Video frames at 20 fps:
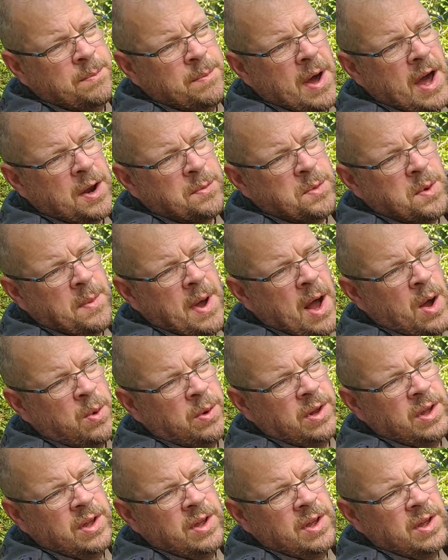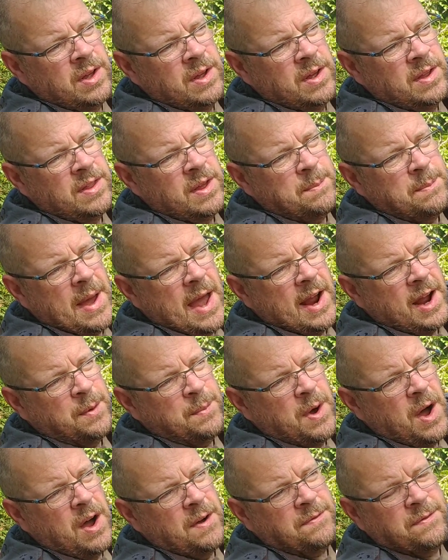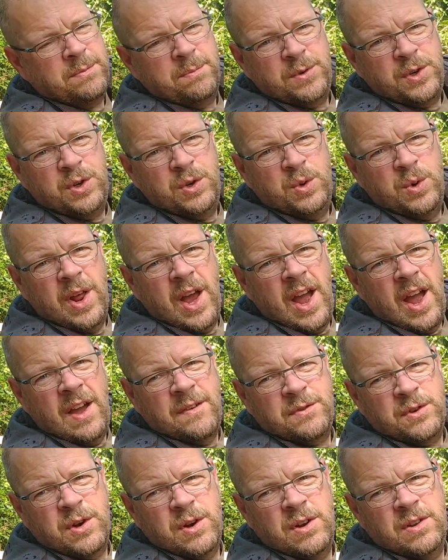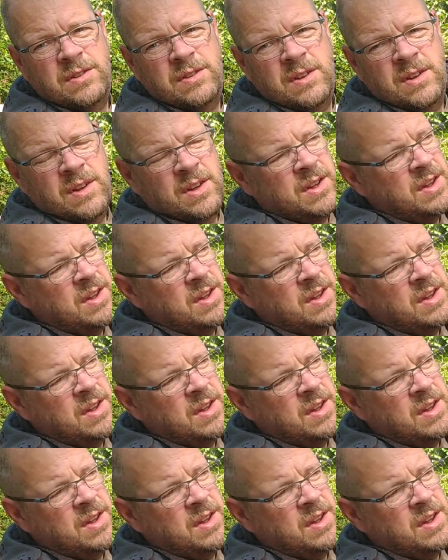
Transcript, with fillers: bottom them out, then back them off two and a half turns.